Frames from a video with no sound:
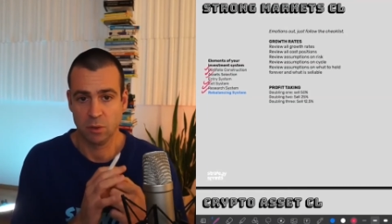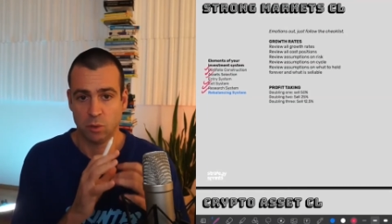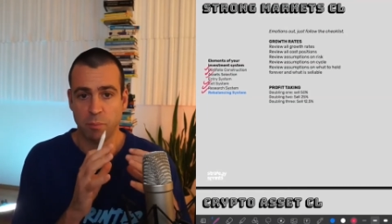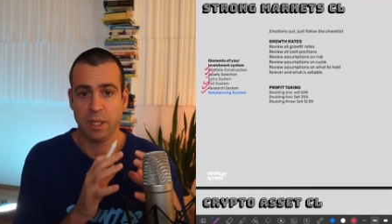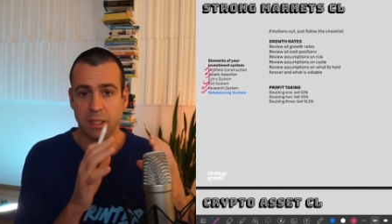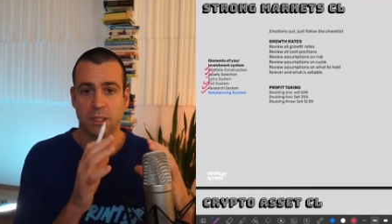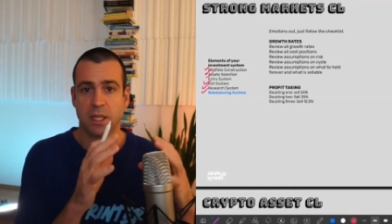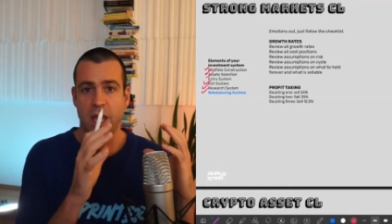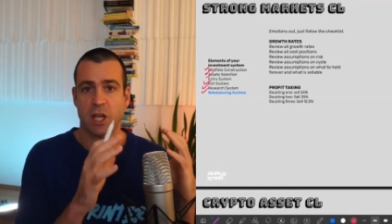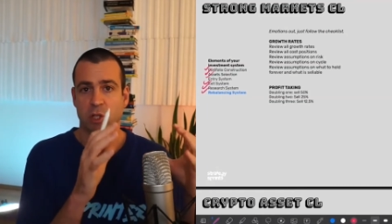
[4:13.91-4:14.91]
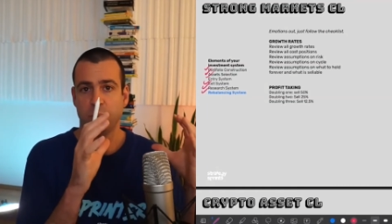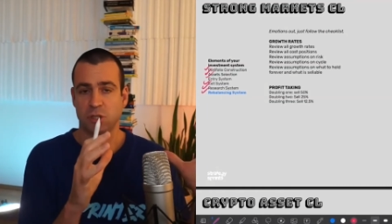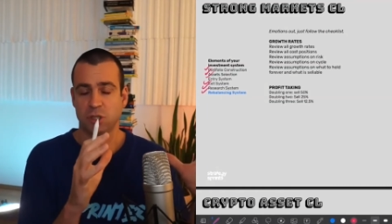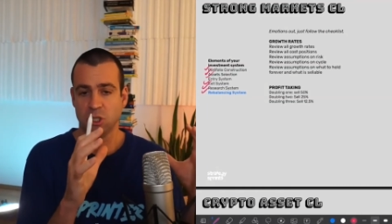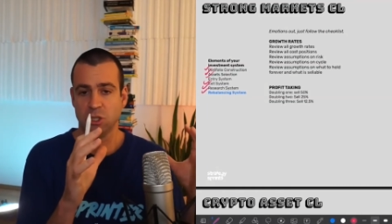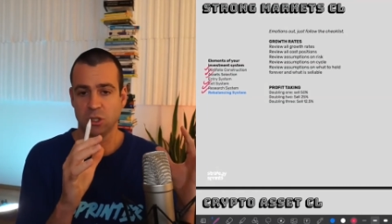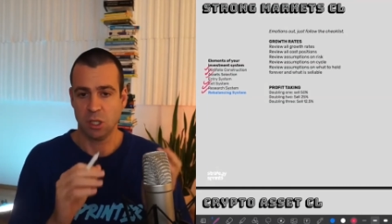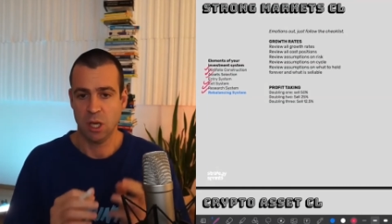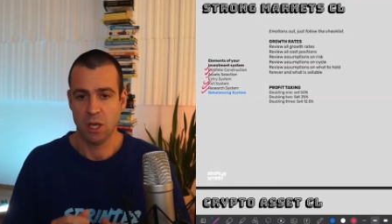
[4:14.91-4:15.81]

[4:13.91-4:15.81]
to build cash positions,